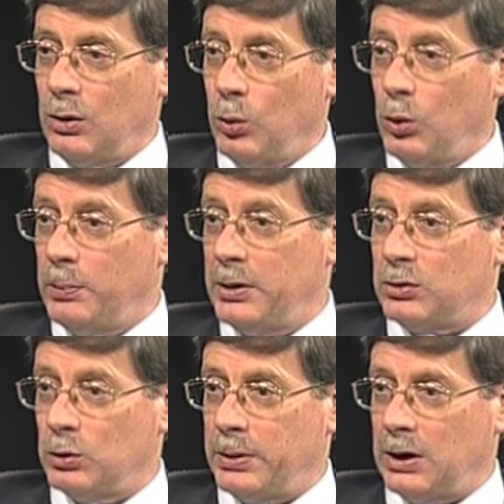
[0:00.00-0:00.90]
all the
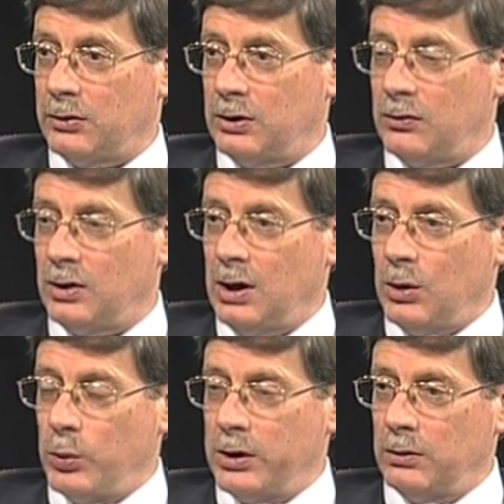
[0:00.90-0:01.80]
political parties,
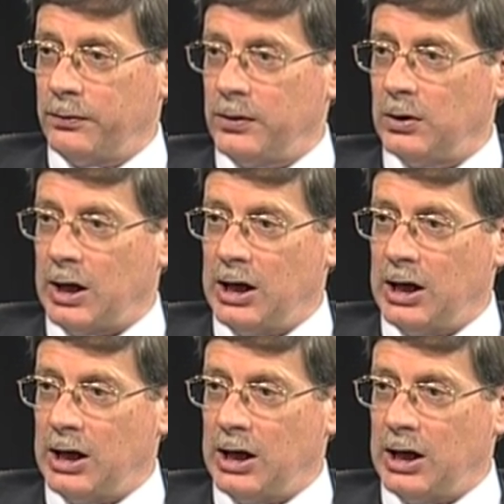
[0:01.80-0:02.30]
will feel